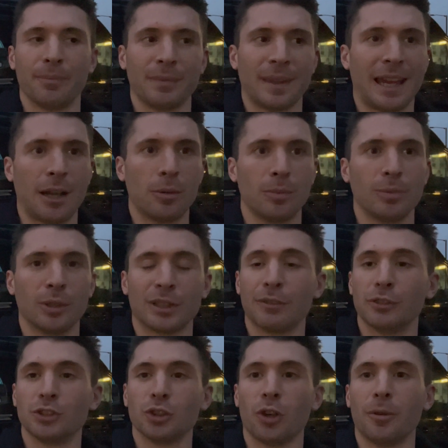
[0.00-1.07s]
help looking
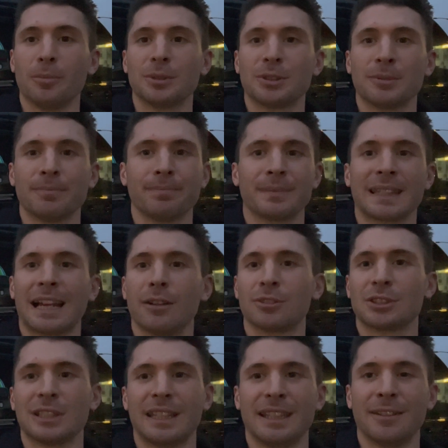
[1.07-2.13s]
for jobs,
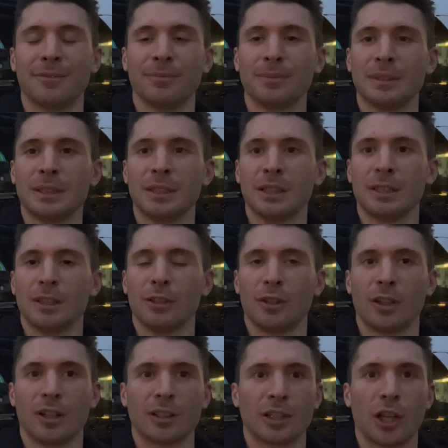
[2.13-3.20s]
counselling,
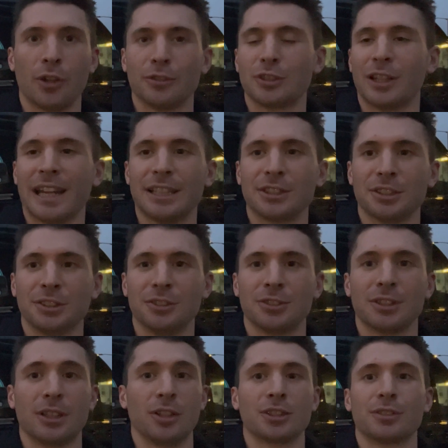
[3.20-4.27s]
clothes donations,
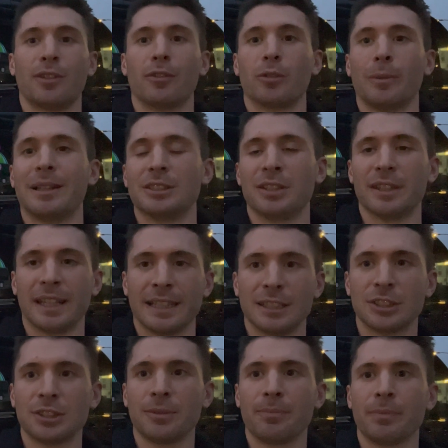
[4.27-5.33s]
and lots of other amazing
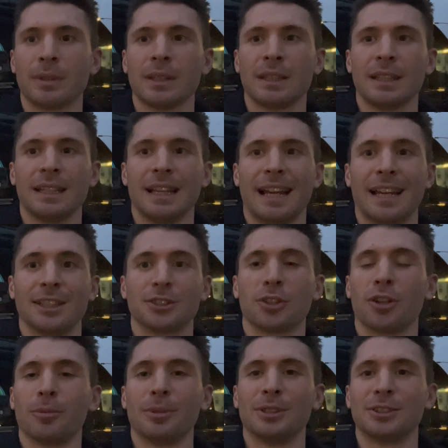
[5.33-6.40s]
things. And
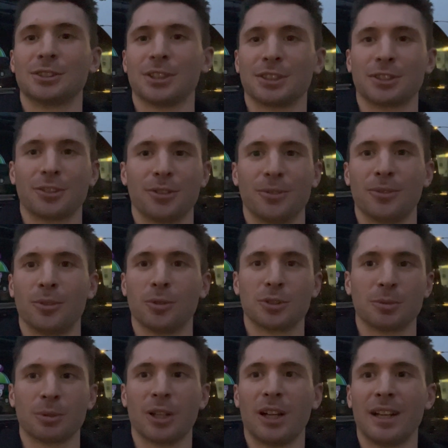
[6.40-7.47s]
Solomon's just an
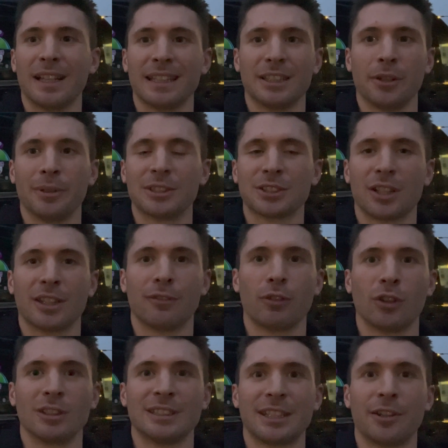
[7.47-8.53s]
awesome guy. You know, he started
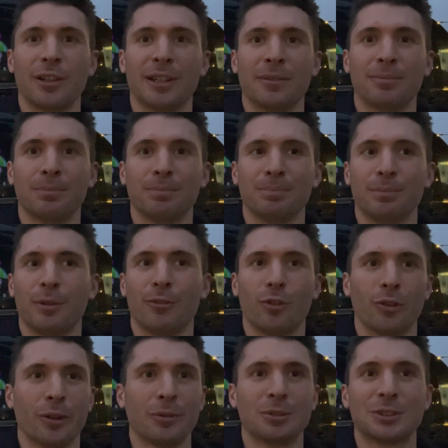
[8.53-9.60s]
volunteering
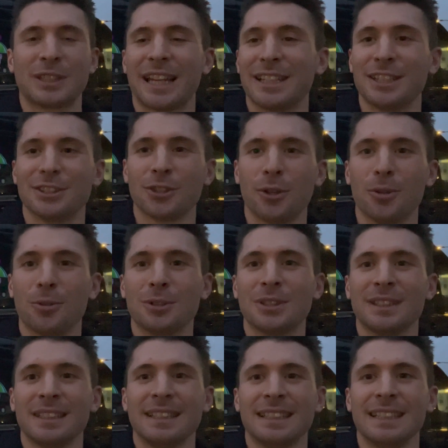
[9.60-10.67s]
before he was 10 years old,
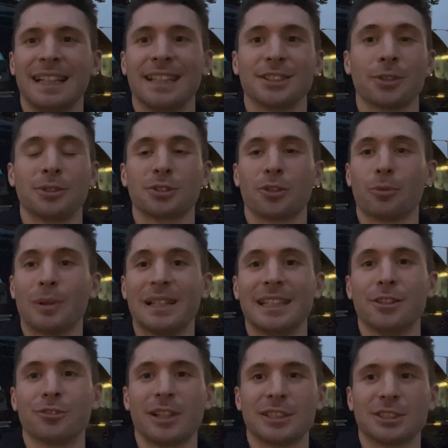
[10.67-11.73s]
and so he's got a really
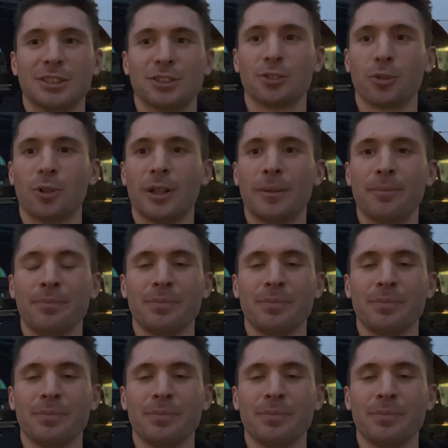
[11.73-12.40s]
interesting story.